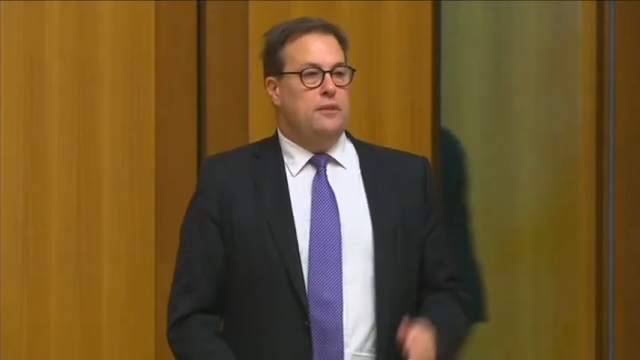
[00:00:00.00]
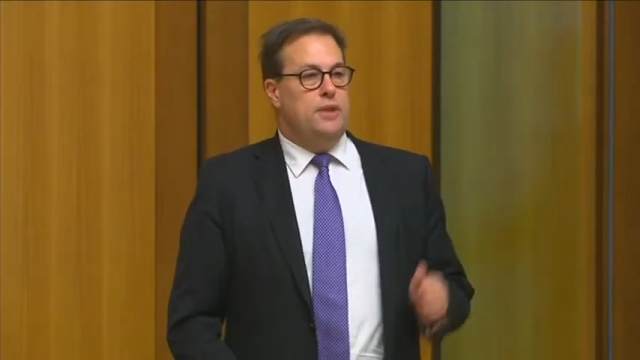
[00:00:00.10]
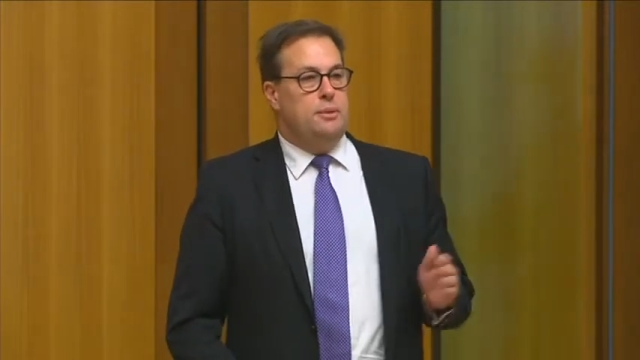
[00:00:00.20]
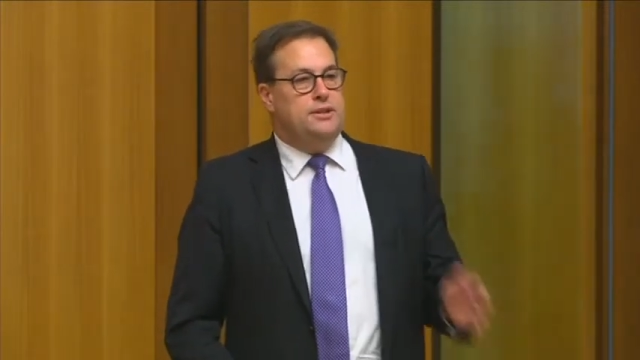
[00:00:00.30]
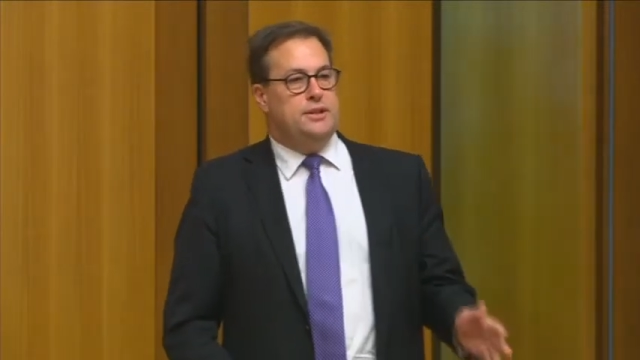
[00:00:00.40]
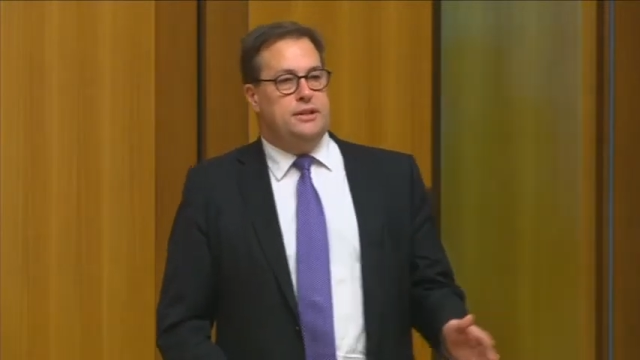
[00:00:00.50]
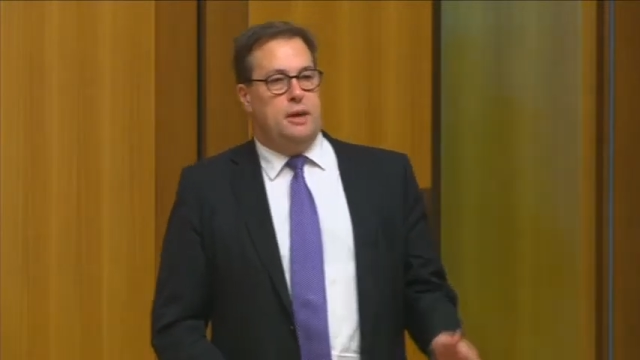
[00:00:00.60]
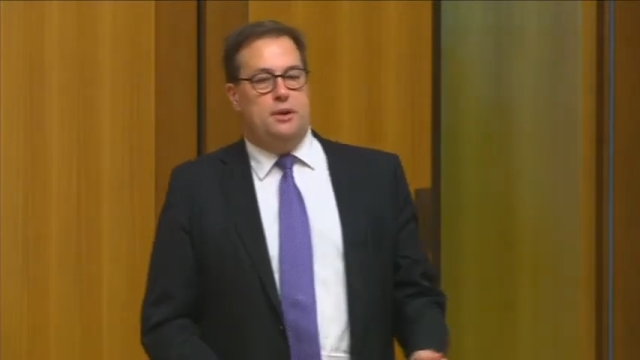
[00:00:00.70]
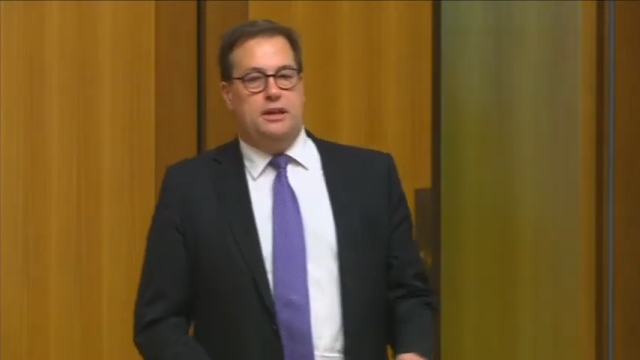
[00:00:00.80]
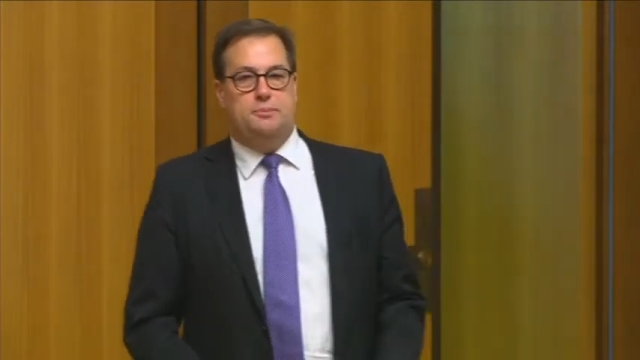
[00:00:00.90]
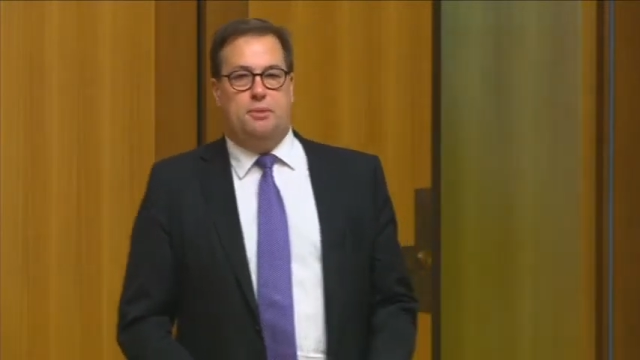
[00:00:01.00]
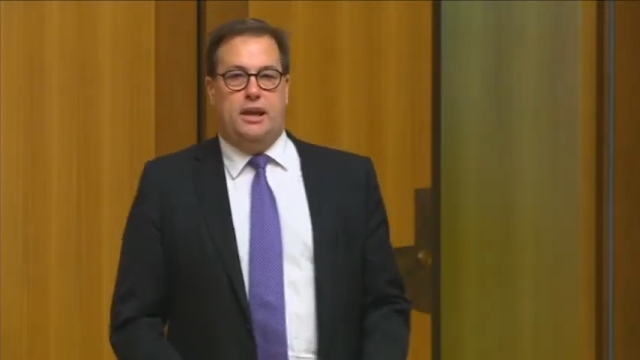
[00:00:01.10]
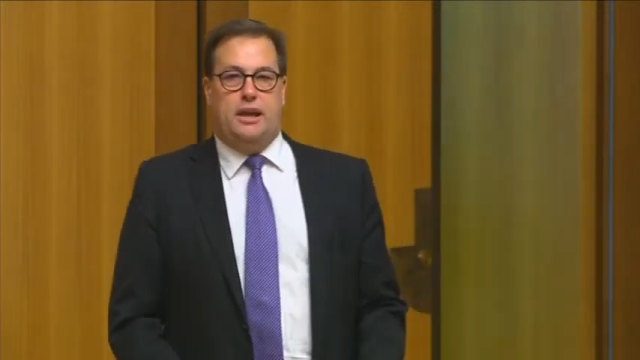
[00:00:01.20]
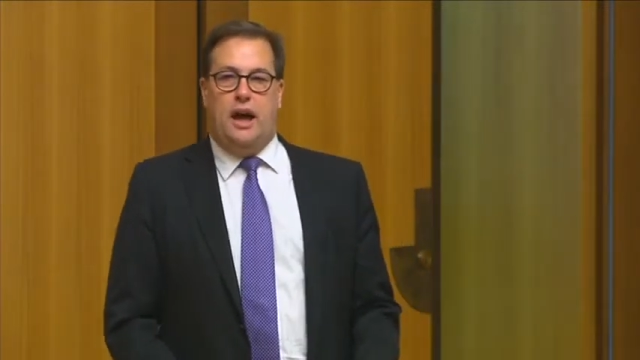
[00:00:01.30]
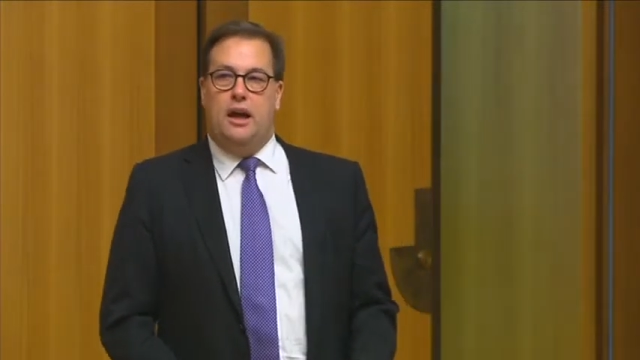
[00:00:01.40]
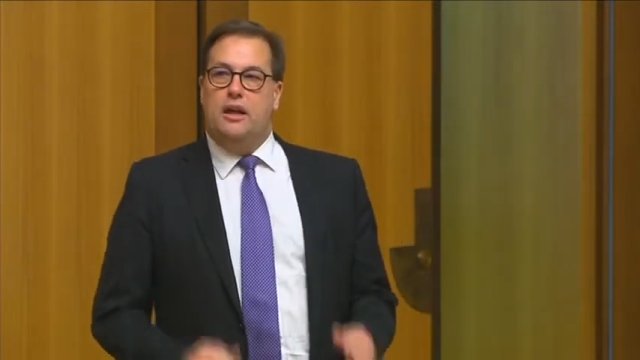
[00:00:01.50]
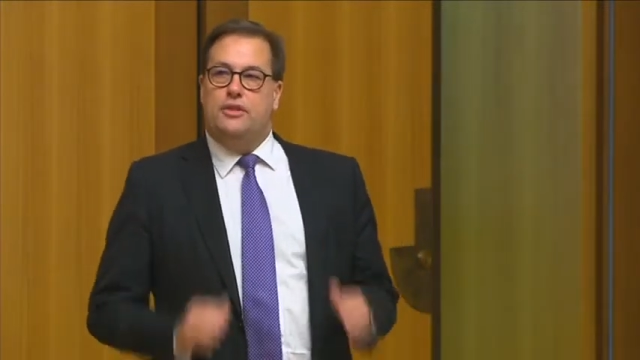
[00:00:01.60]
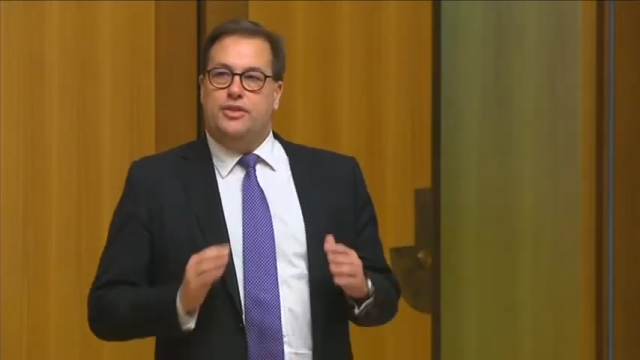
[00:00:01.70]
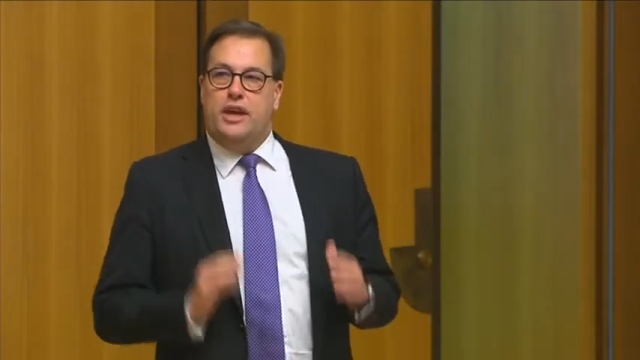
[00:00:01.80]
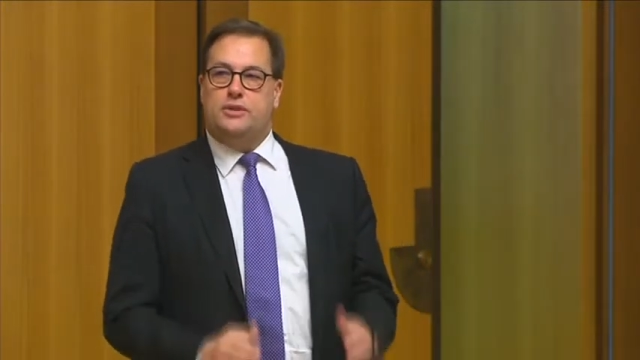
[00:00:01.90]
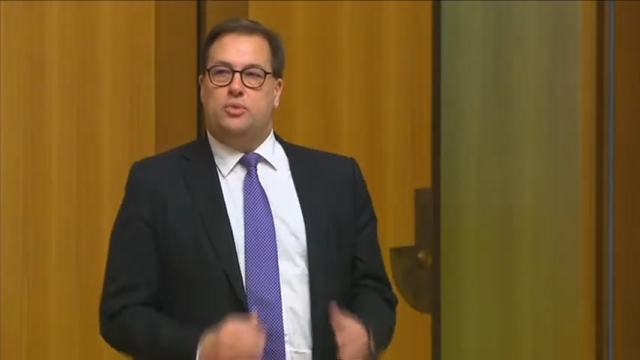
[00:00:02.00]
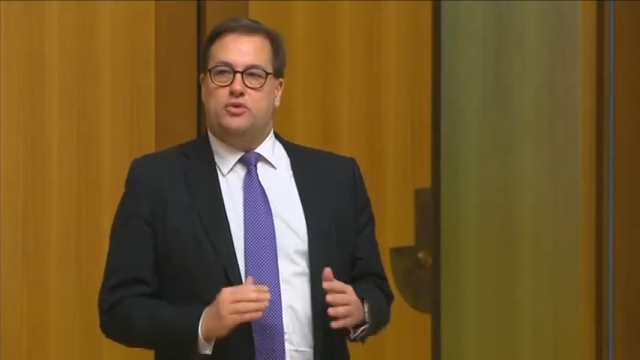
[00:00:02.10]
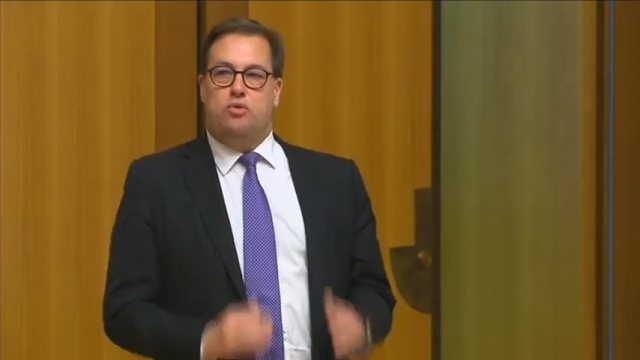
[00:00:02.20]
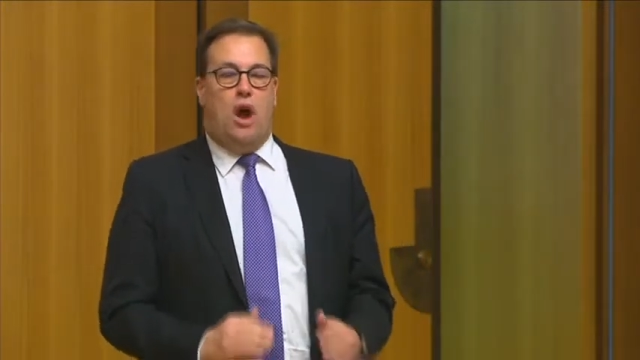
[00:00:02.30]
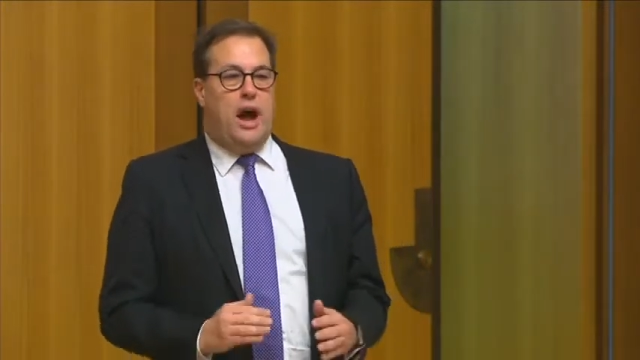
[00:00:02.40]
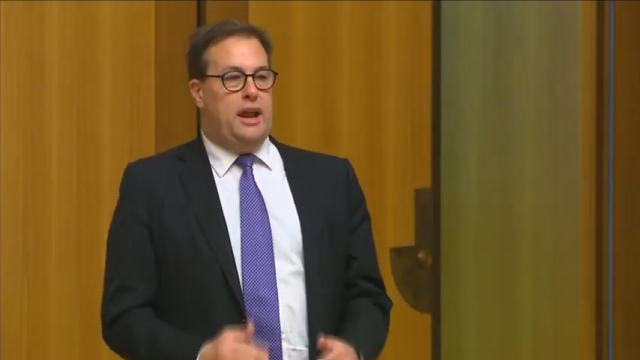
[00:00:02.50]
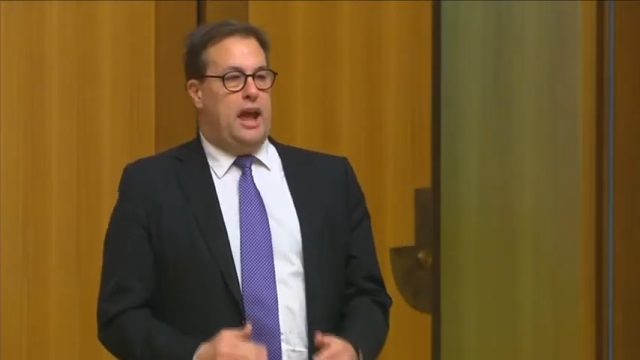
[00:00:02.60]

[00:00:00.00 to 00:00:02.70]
Now, Mr Deputy Speaker, this was right